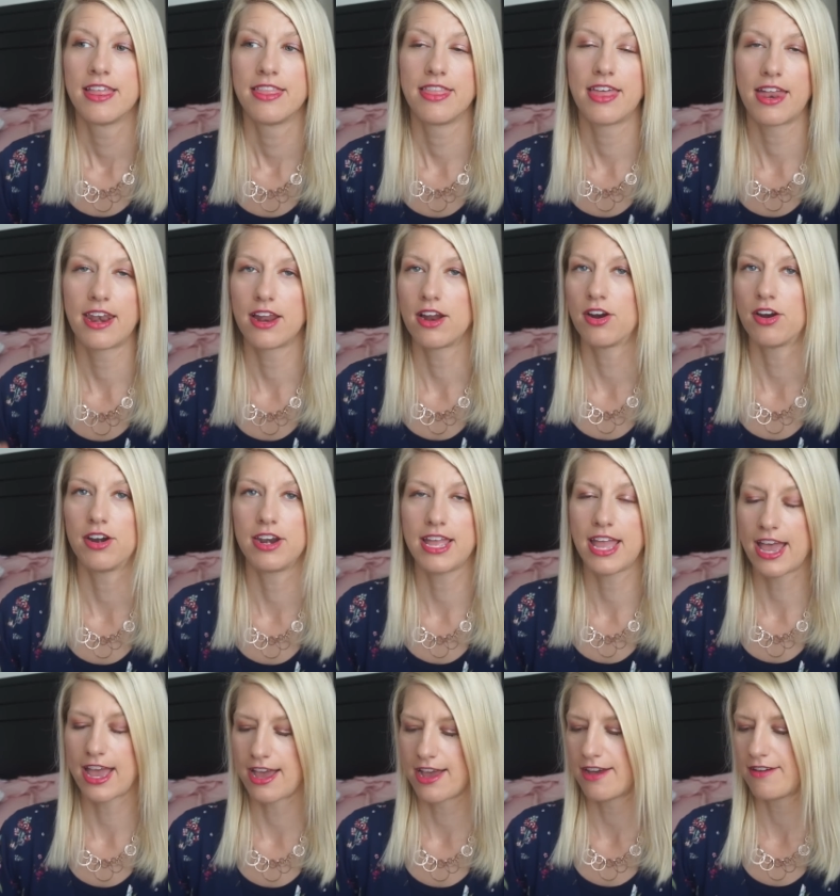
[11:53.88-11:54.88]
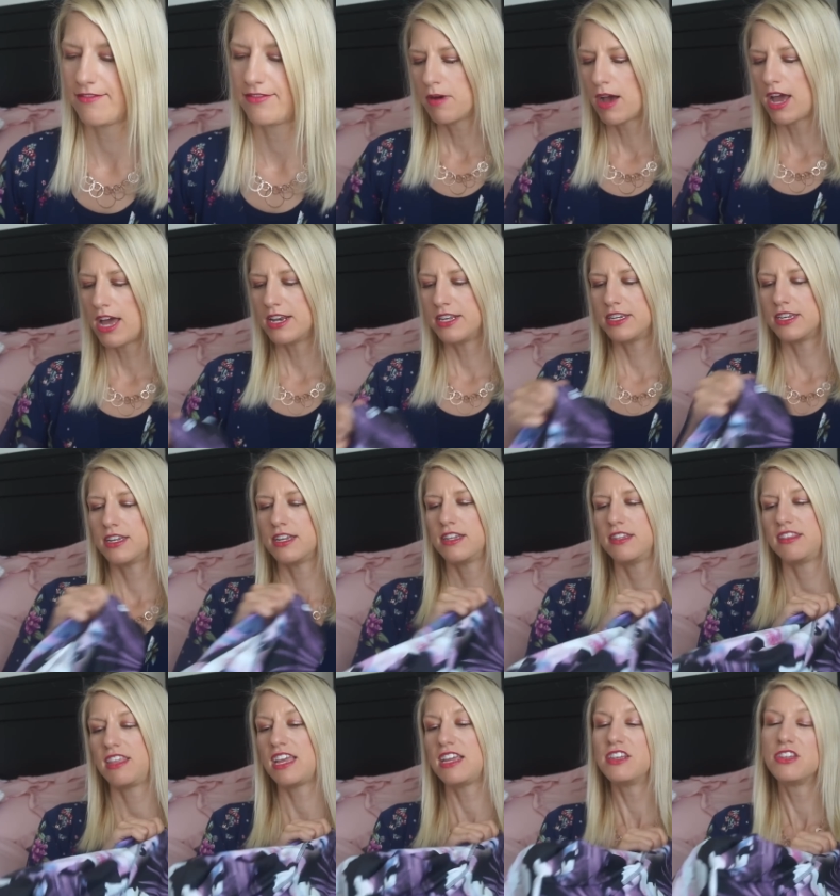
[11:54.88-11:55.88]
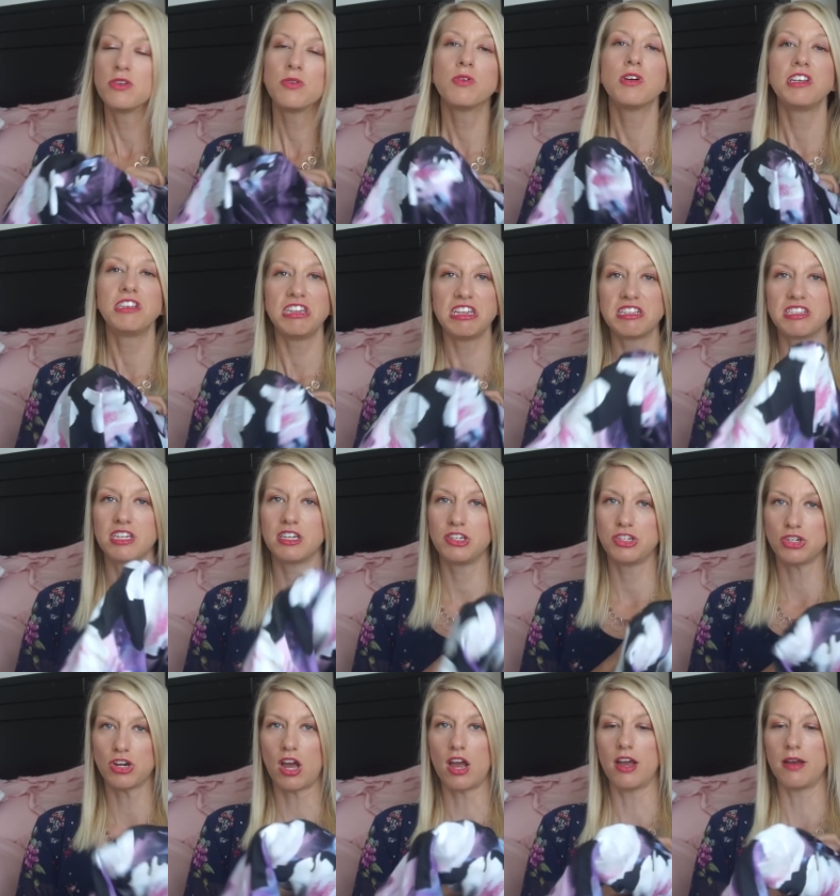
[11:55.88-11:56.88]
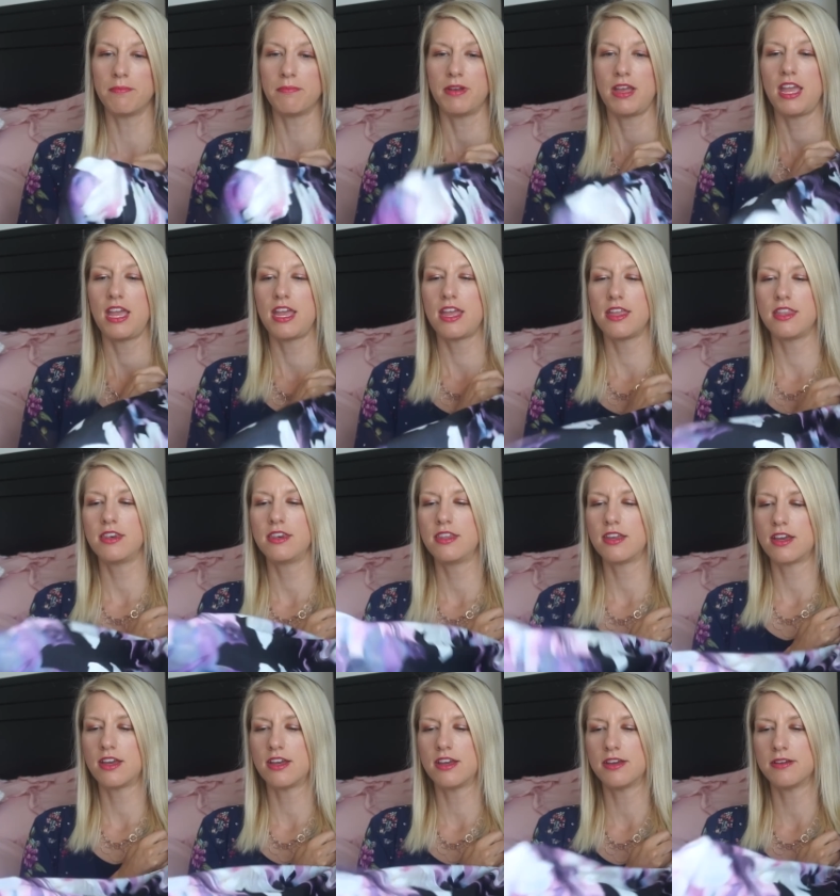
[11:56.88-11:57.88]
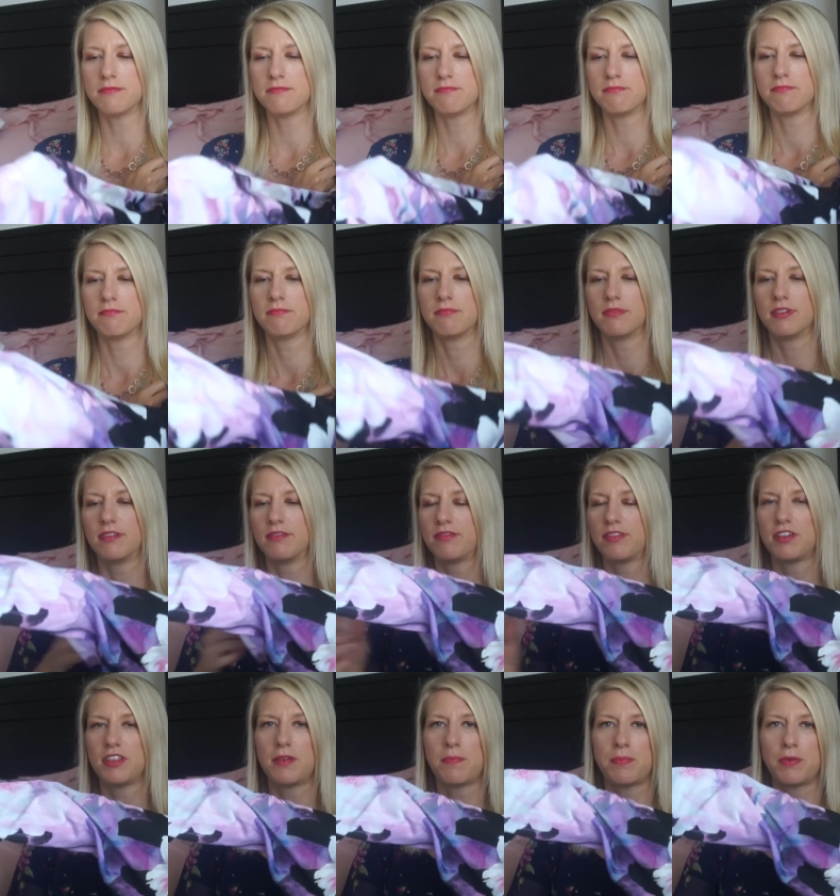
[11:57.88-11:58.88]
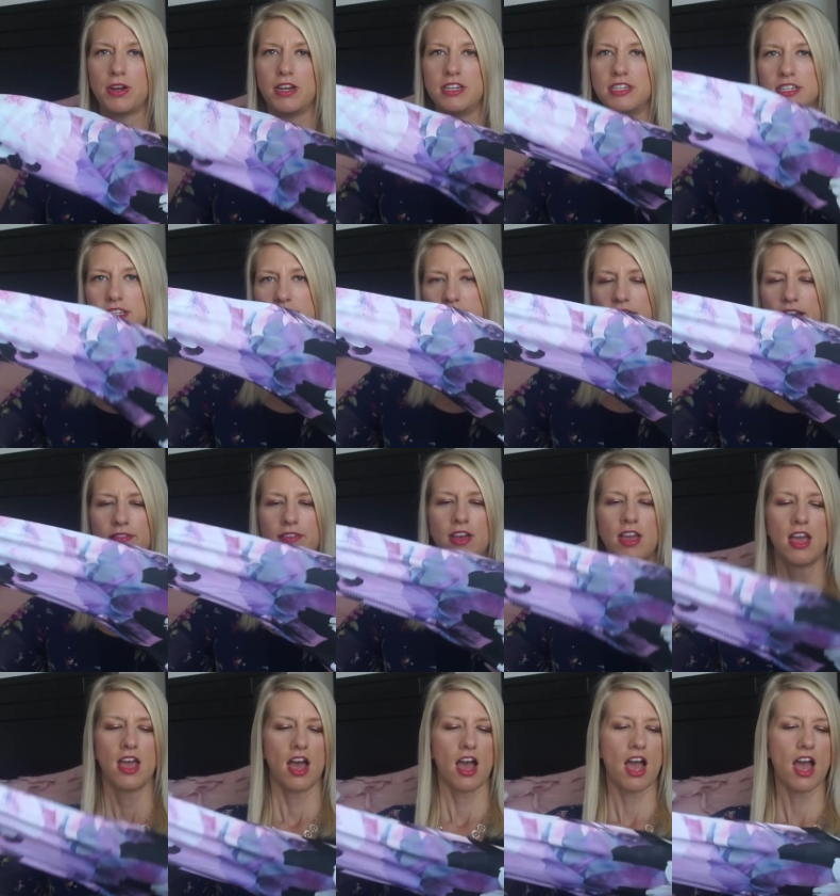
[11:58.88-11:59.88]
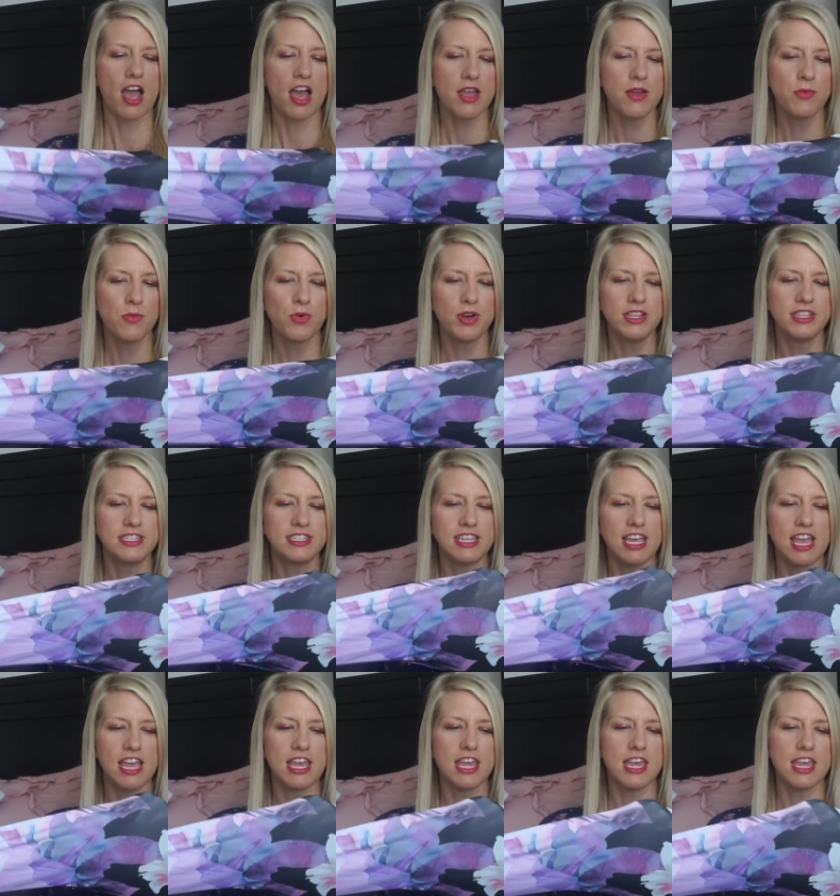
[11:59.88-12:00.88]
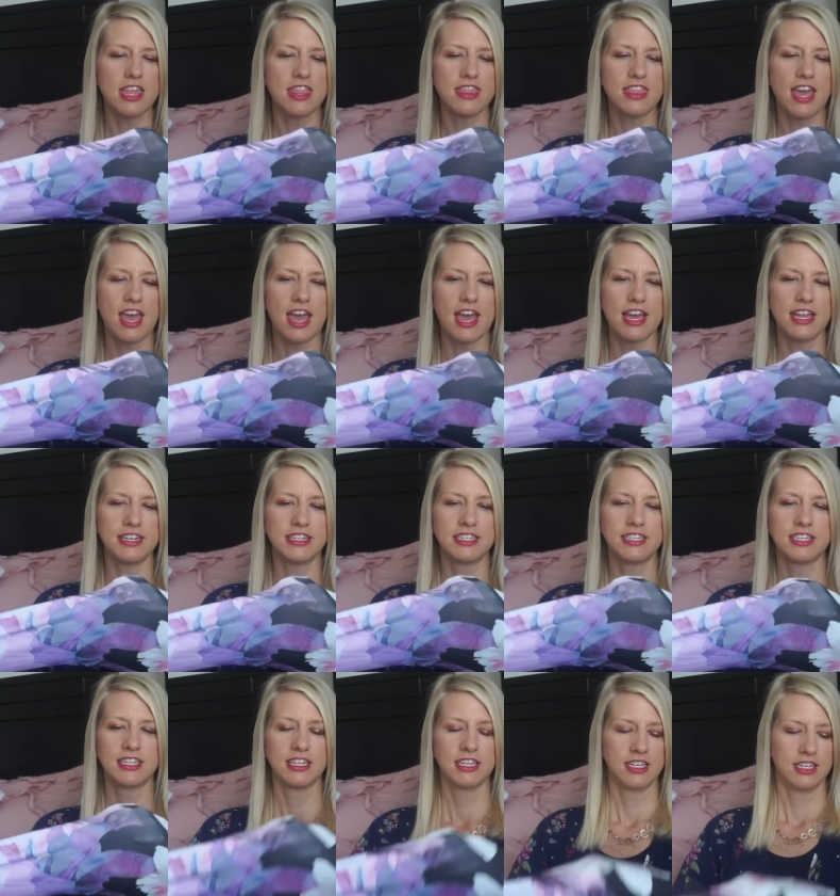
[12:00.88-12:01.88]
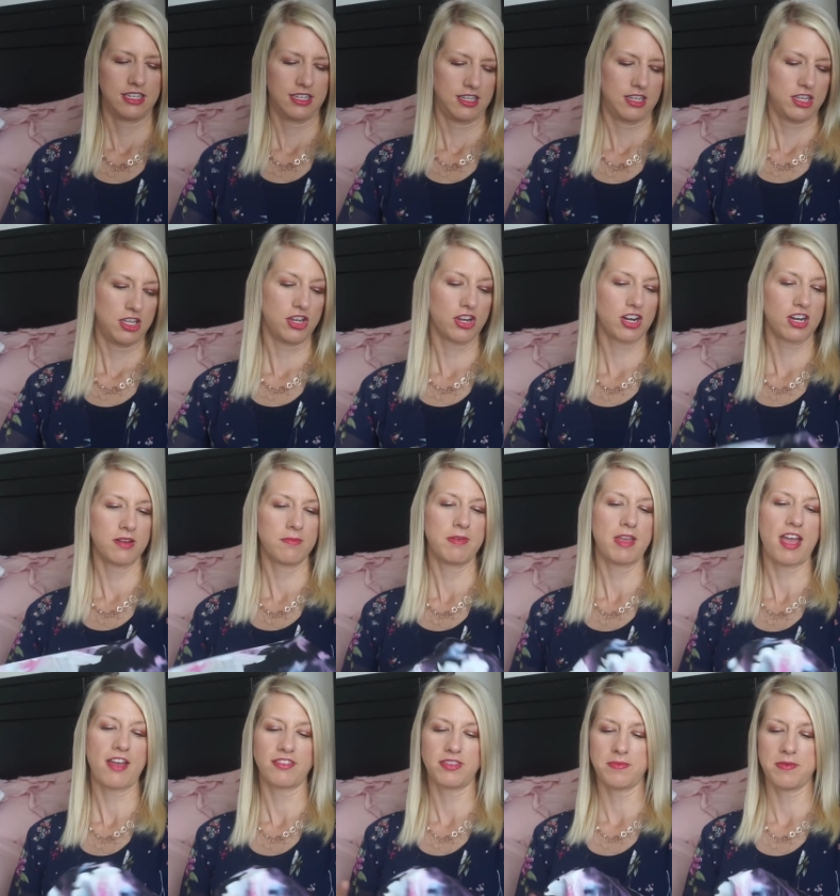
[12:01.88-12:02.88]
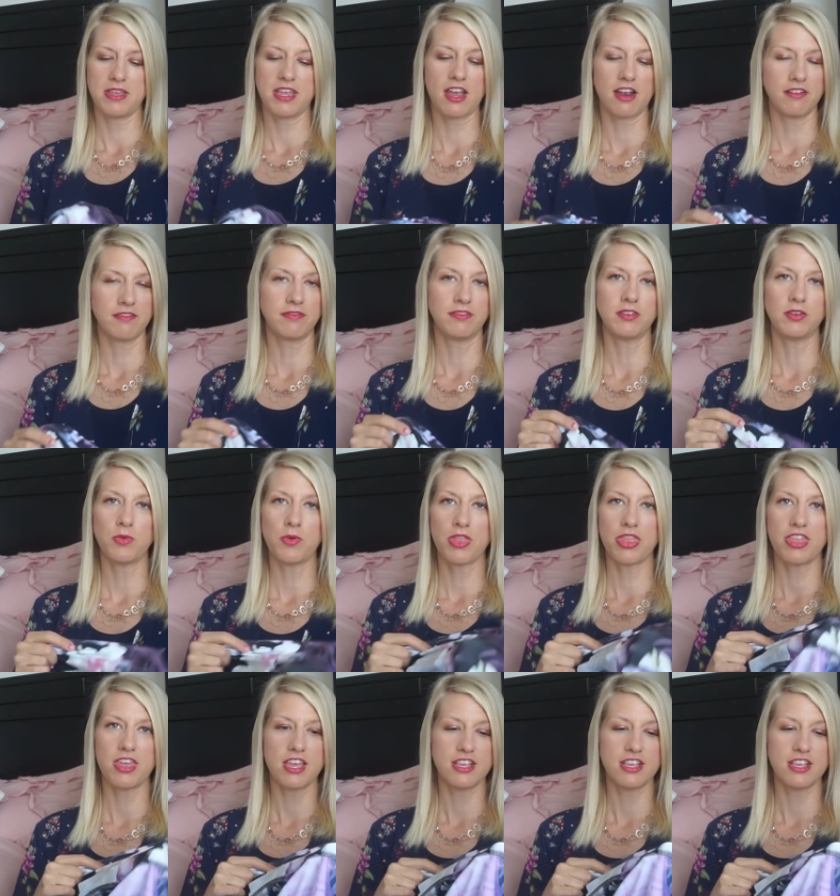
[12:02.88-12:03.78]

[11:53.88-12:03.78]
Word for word: that I already have, but they do a decent job. And um, for the print and stuff, I would say that you're gonna be, have to be careful with